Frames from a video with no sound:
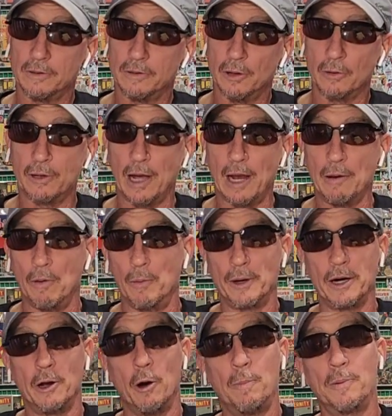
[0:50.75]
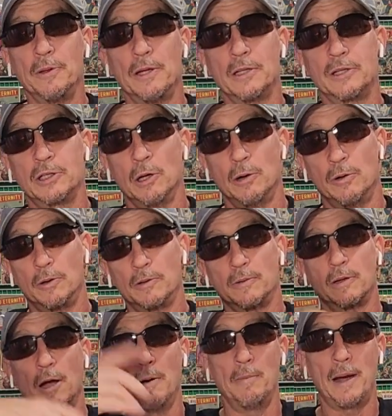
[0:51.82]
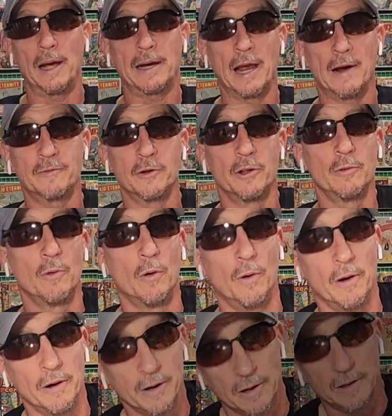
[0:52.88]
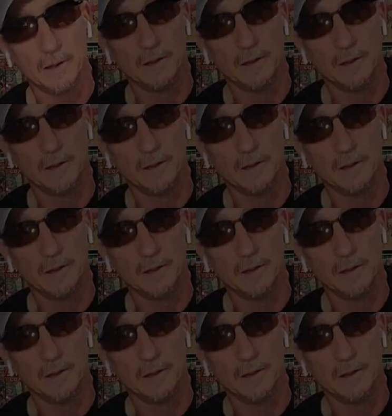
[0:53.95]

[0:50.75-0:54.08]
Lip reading: Okay, well, we're going to open this. So come back after the roar.